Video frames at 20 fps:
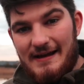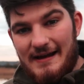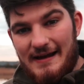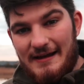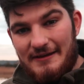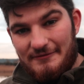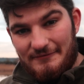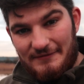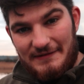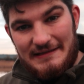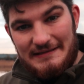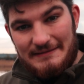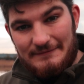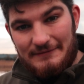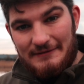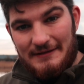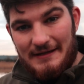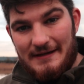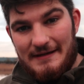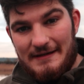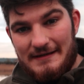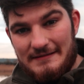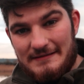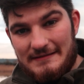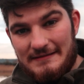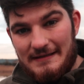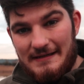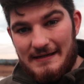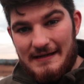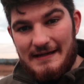And the reason for that
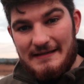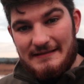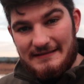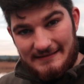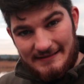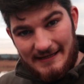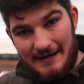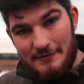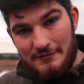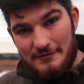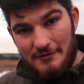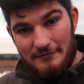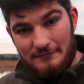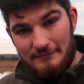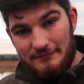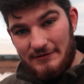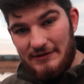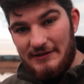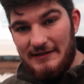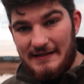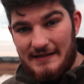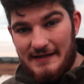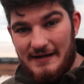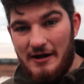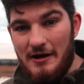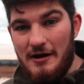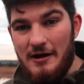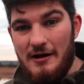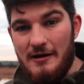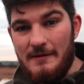is, it's now gone really
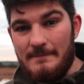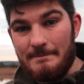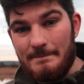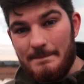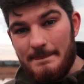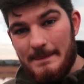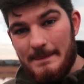calm.